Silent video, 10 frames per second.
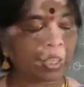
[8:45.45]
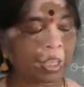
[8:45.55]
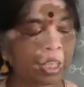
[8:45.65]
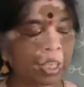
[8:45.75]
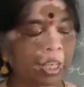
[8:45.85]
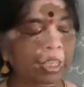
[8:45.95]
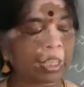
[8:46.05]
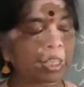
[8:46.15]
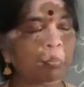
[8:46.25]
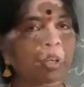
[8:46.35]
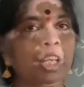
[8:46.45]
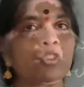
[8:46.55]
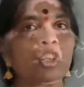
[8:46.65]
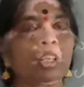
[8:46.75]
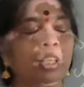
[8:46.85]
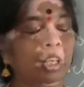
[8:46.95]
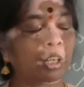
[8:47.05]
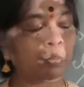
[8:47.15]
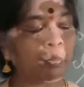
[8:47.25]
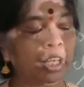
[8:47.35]
And here the major
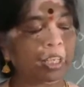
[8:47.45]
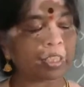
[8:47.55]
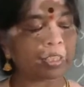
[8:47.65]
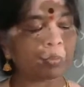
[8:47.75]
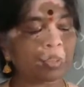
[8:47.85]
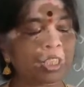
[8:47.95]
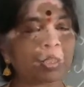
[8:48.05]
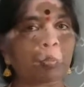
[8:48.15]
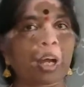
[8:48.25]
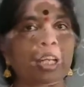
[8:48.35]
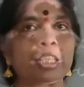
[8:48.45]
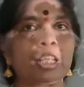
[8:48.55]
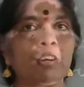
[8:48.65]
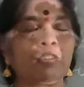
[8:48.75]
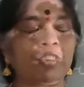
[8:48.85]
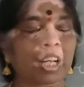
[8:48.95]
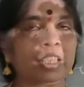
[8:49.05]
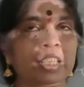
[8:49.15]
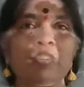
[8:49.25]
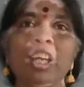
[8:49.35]
places means parts of
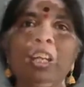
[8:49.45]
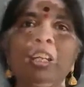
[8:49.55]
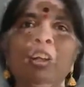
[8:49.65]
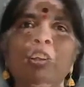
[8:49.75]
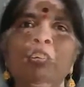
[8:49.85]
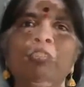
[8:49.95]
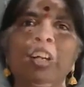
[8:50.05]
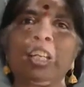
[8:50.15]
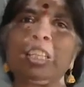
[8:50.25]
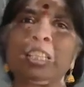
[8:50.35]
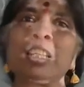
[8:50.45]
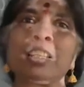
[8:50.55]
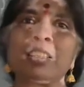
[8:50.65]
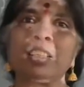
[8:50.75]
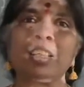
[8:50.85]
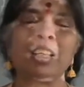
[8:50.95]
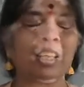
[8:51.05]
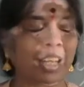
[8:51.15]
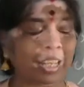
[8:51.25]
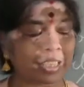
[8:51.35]
Rajasthan, where in only you find this desert,
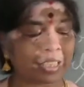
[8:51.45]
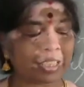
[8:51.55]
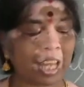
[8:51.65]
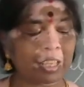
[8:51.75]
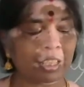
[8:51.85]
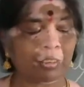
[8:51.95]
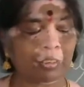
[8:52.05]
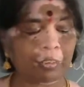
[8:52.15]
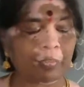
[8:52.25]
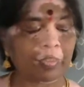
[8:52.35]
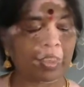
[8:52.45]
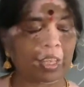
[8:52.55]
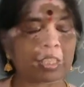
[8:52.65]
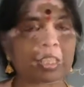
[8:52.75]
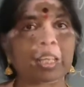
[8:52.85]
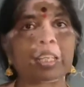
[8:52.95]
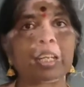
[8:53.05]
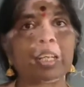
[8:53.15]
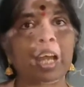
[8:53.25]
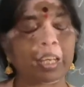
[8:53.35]
Rajasthan, then
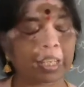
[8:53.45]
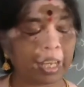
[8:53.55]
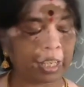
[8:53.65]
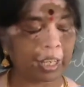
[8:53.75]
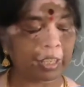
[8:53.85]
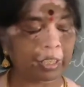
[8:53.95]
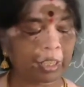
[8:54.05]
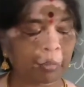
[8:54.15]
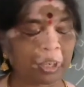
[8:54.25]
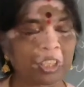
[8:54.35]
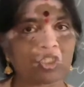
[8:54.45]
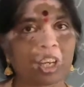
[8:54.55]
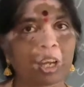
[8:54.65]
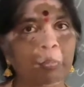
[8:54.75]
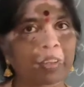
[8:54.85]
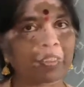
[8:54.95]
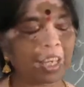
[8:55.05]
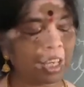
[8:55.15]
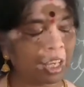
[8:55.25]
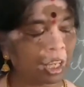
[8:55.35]
southern Haryana, Punjab, and
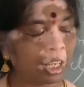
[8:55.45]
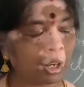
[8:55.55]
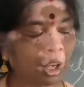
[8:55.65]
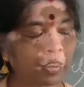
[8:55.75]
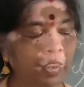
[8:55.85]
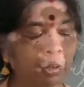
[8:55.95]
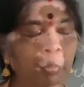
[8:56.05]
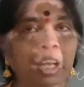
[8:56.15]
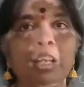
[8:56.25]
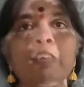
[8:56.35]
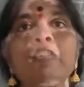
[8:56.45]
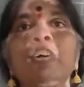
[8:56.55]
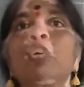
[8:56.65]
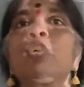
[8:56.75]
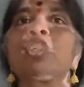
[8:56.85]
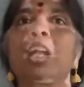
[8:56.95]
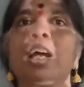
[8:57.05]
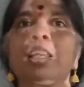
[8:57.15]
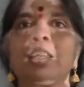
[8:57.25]
the northern part of Gujarat.